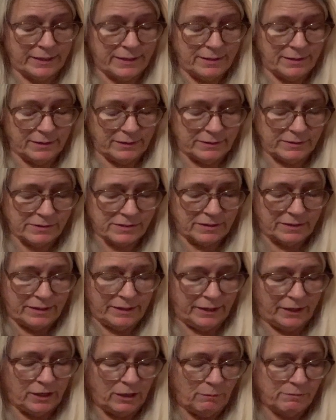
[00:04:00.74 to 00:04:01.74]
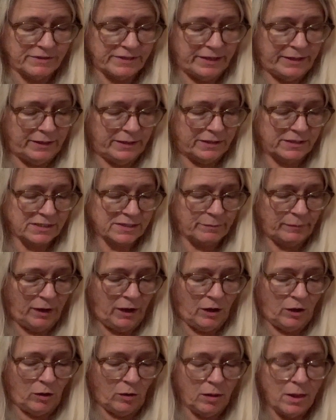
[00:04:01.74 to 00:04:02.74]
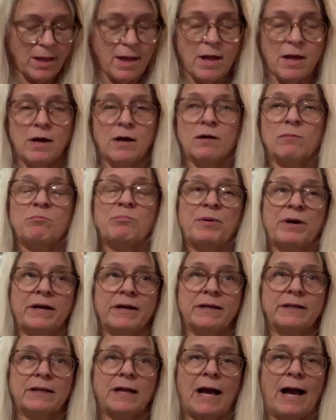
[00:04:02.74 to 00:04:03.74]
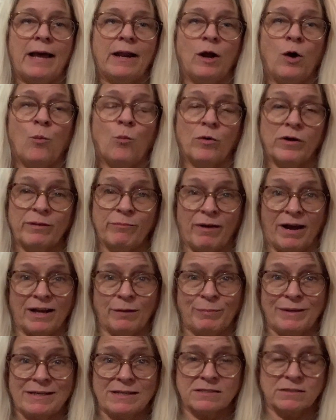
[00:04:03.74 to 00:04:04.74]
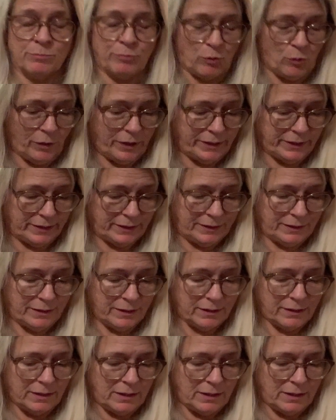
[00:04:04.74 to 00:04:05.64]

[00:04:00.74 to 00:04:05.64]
is. And then it comes in and it's small. But I don't want anybody to be disappointed.